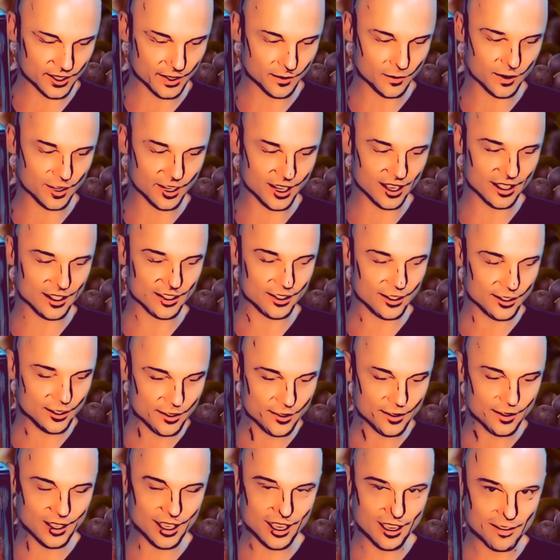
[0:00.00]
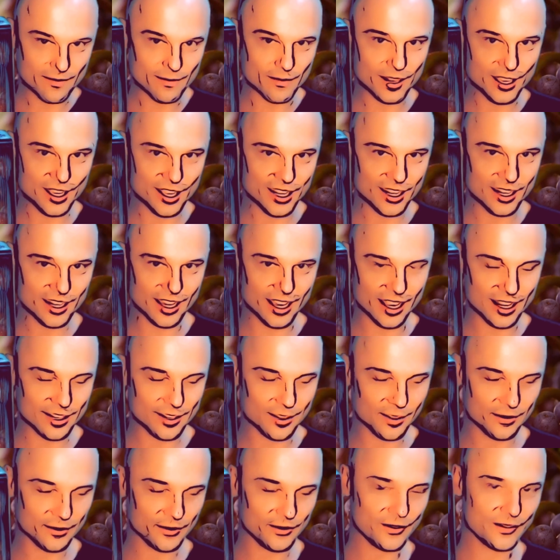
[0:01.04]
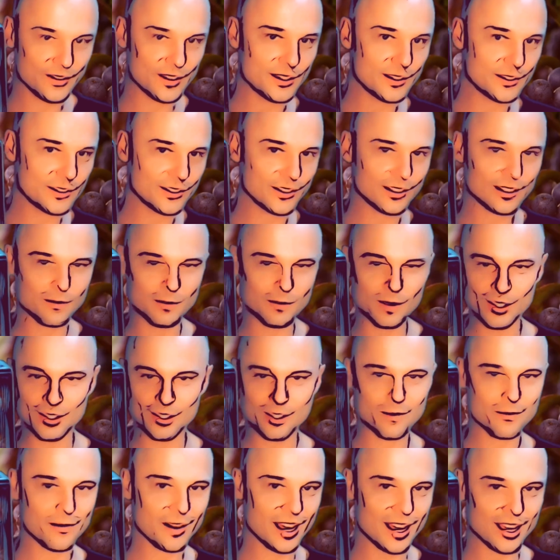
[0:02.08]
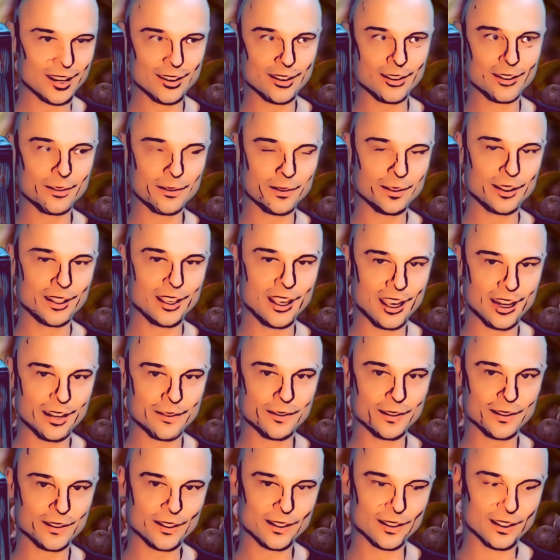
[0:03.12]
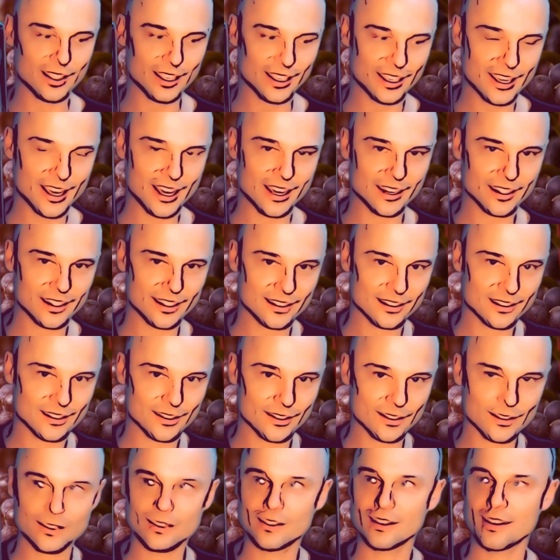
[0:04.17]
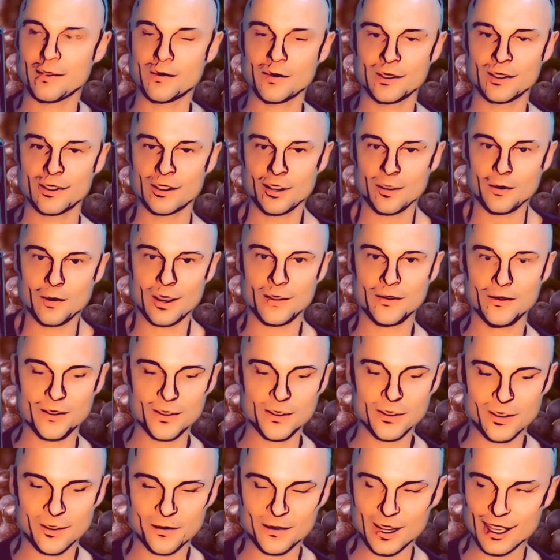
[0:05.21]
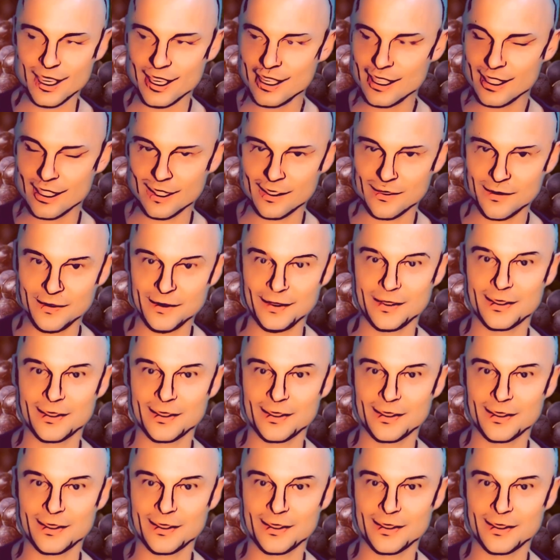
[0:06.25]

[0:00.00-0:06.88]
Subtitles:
And when I do eat meat, I don't feel as much compassion toward the animals. It's like, yeah, because they're my food, I'm going to eat them.